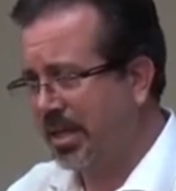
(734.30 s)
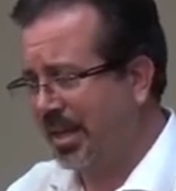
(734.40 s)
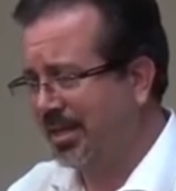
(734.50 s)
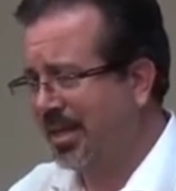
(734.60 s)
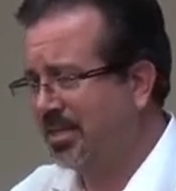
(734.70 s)

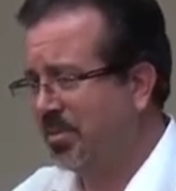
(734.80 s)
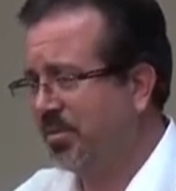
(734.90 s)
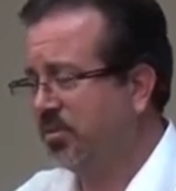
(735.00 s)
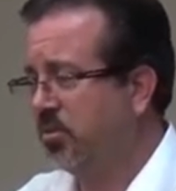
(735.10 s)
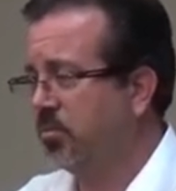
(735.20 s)
And
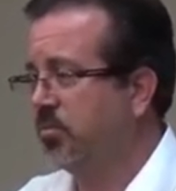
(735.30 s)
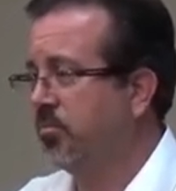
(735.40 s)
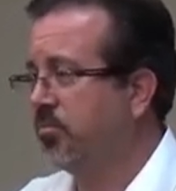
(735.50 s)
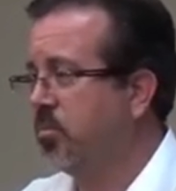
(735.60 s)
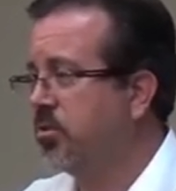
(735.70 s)

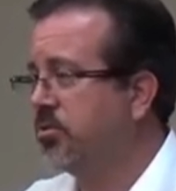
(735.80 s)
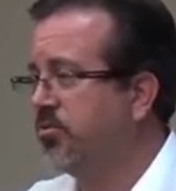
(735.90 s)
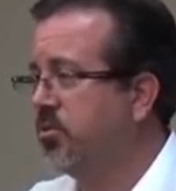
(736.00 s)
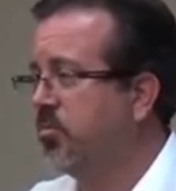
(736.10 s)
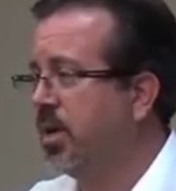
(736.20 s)
dexamethasone, most
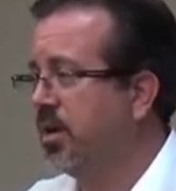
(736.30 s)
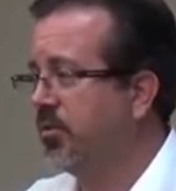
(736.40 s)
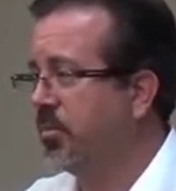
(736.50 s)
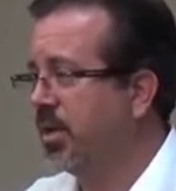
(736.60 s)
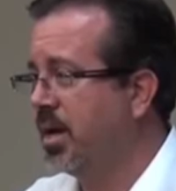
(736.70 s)
of you may
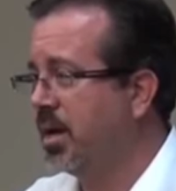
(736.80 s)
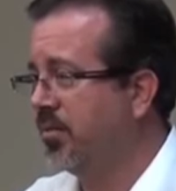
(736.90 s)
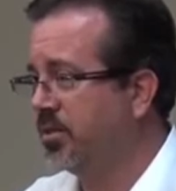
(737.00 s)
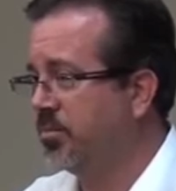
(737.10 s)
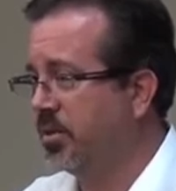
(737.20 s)
or may not
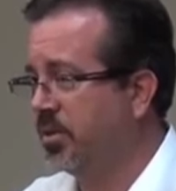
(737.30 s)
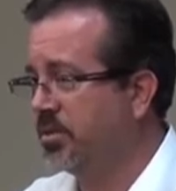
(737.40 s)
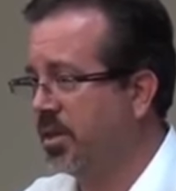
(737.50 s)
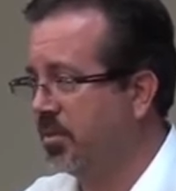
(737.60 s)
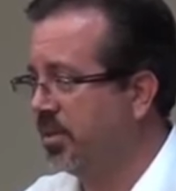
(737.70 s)
have
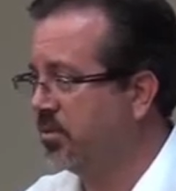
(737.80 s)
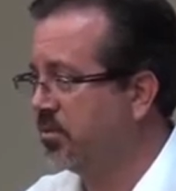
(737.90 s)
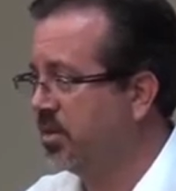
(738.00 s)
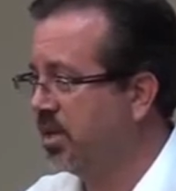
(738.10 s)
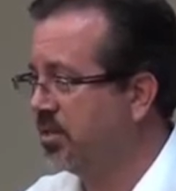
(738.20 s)
experienced
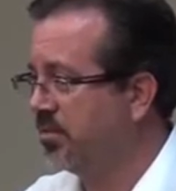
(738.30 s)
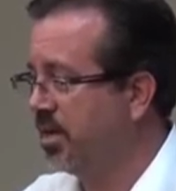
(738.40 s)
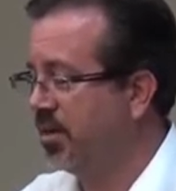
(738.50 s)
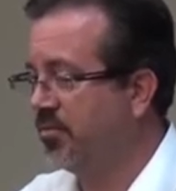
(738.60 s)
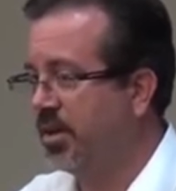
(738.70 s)
dexamethasone
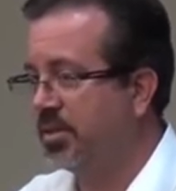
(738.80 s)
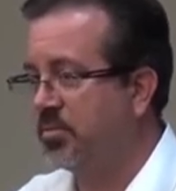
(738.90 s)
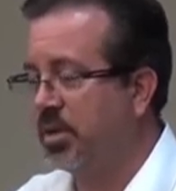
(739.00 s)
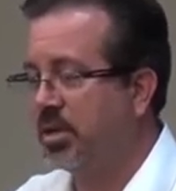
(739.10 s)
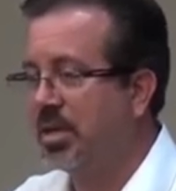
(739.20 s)
side effects,
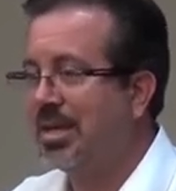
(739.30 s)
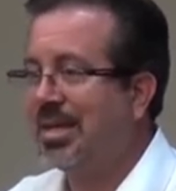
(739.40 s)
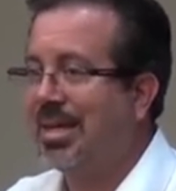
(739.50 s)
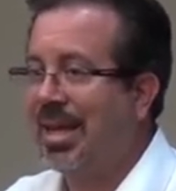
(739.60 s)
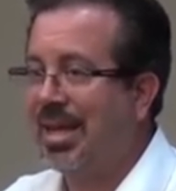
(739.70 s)
but
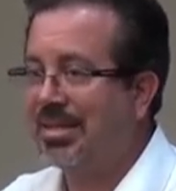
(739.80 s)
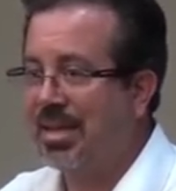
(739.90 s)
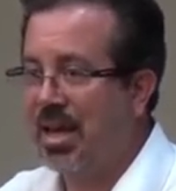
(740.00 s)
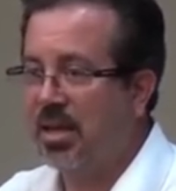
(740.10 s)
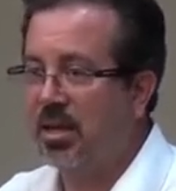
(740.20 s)

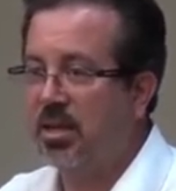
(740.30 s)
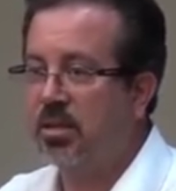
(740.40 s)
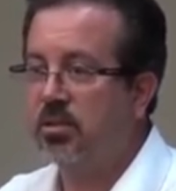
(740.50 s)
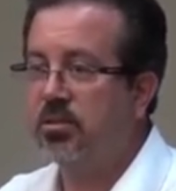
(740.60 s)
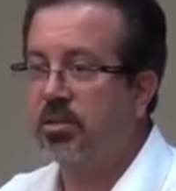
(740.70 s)
anxiety, a
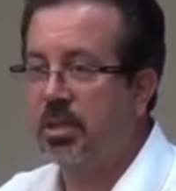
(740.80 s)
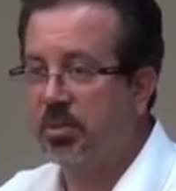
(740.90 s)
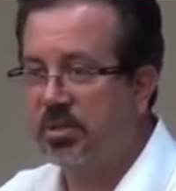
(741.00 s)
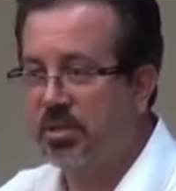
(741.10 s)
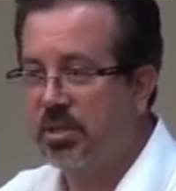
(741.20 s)
little
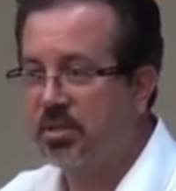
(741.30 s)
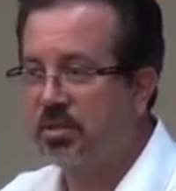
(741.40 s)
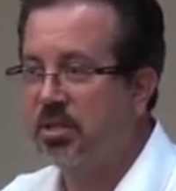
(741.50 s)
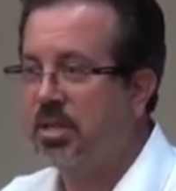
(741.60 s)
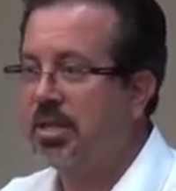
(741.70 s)

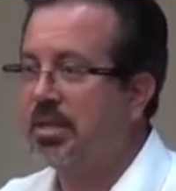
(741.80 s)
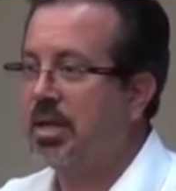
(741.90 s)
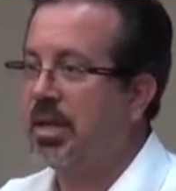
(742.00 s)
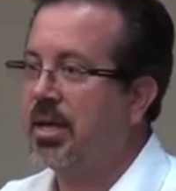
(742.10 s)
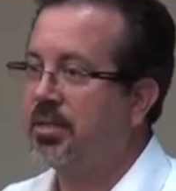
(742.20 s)
sleeplessness,
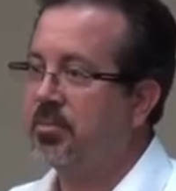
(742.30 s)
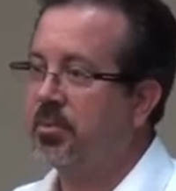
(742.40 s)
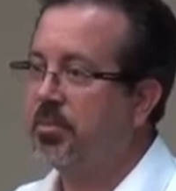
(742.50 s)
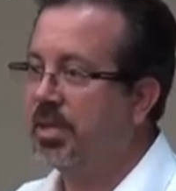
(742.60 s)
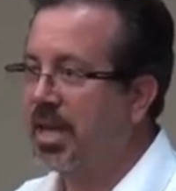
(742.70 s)
some
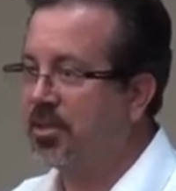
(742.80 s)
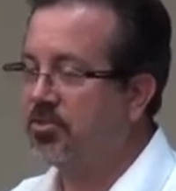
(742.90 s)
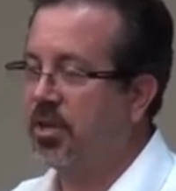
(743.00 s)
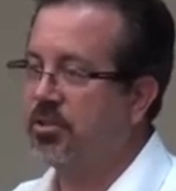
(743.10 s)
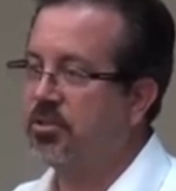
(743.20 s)
little bit of
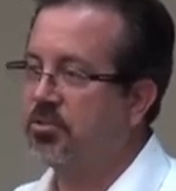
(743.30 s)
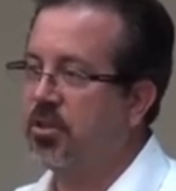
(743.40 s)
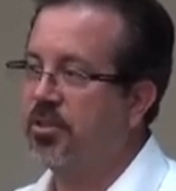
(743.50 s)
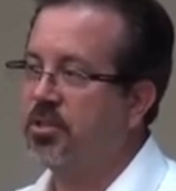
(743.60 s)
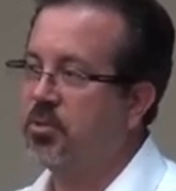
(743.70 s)
gastritis, those are
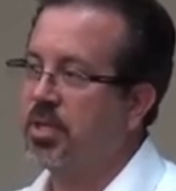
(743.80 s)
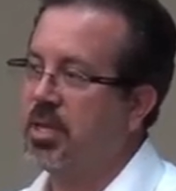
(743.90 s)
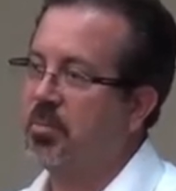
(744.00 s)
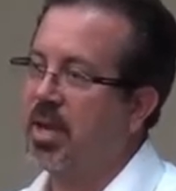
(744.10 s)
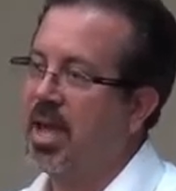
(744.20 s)
all things you want to
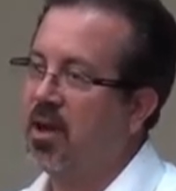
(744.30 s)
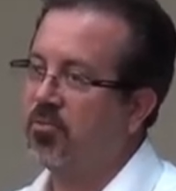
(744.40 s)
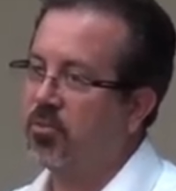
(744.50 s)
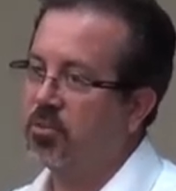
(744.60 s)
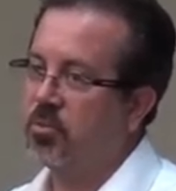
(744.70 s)
keep an eye
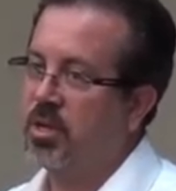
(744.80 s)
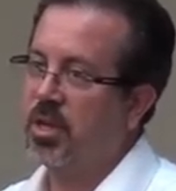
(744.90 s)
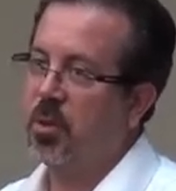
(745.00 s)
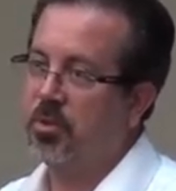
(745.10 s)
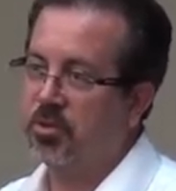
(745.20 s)
out for so we can
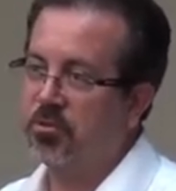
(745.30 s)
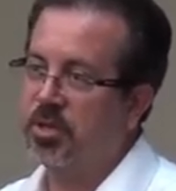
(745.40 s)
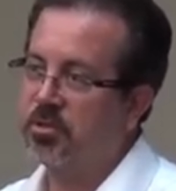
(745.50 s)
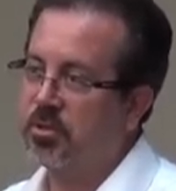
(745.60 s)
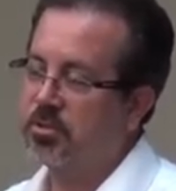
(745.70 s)
help you
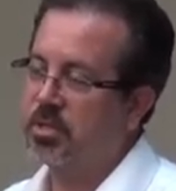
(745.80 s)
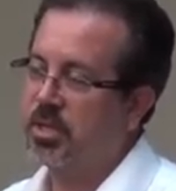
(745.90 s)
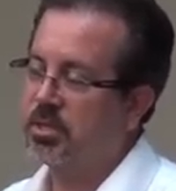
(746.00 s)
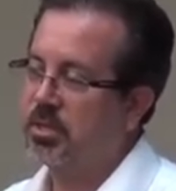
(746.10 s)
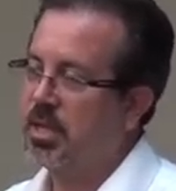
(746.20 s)
address those
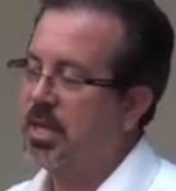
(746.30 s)
things.